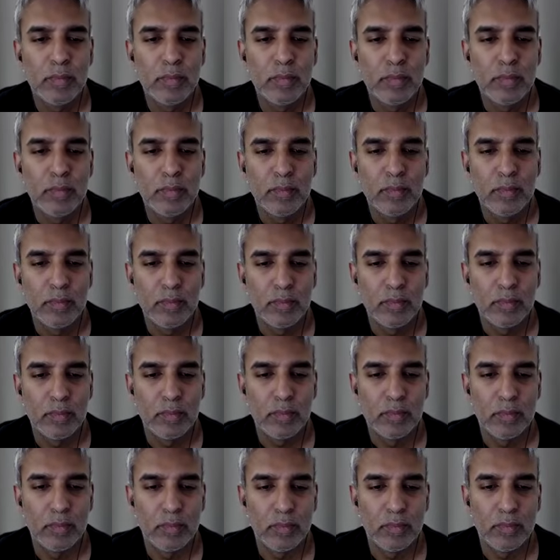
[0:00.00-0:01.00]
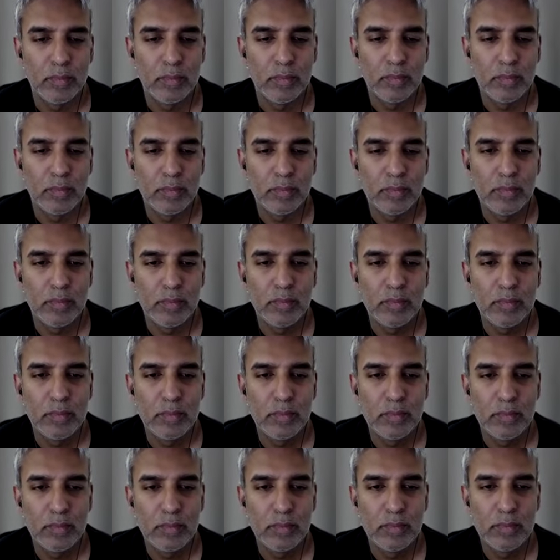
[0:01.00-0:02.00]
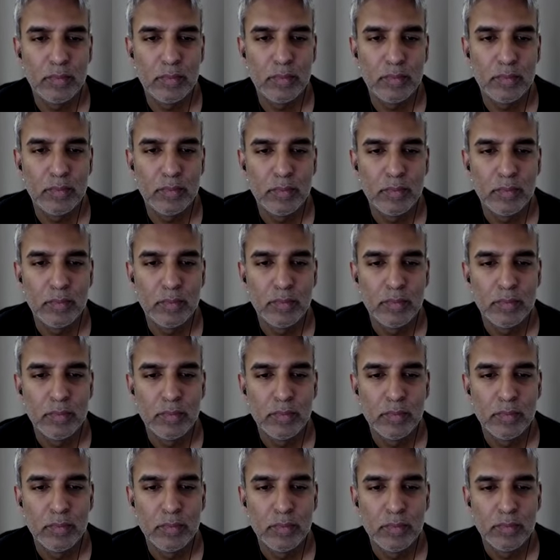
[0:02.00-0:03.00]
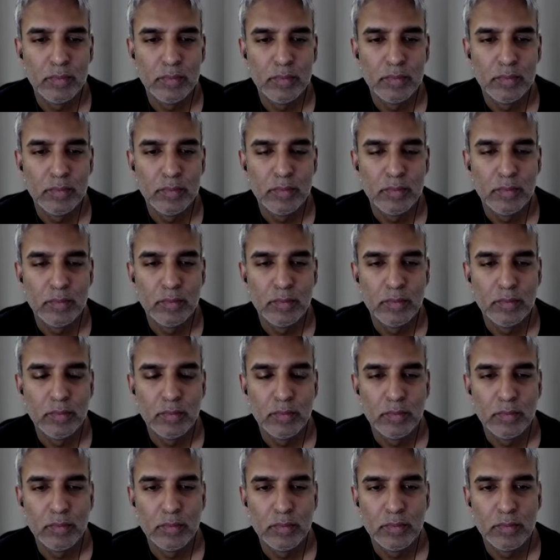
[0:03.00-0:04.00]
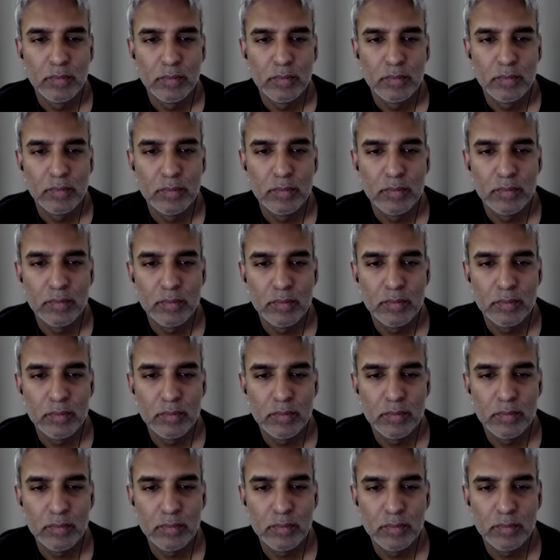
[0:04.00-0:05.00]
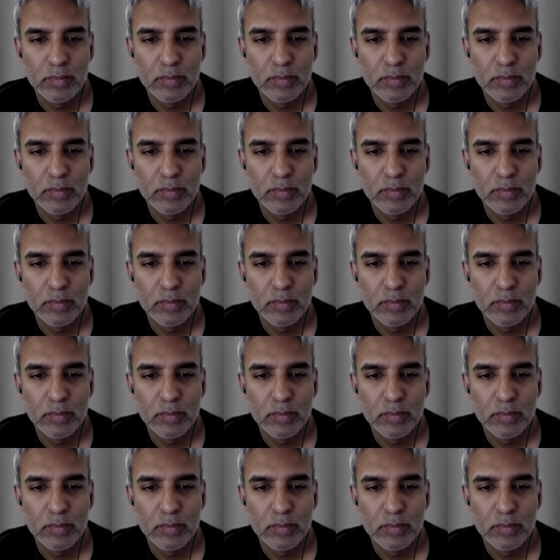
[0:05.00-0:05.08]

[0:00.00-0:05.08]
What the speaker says: (not speaking)